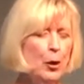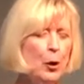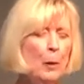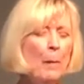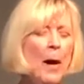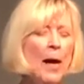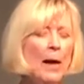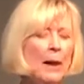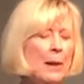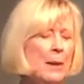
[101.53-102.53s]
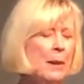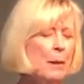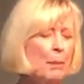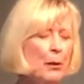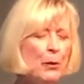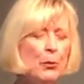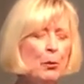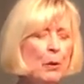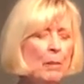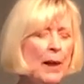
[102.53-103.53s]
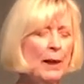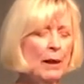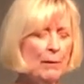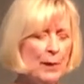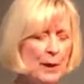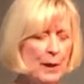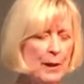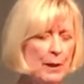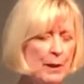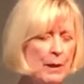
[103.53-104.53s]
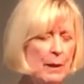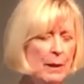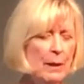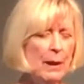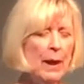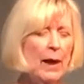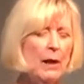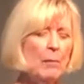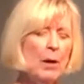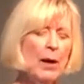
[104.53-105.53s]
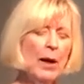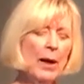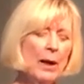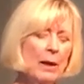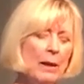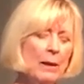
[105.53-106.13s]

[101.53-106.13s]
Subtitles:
to my spiritual magnificence and my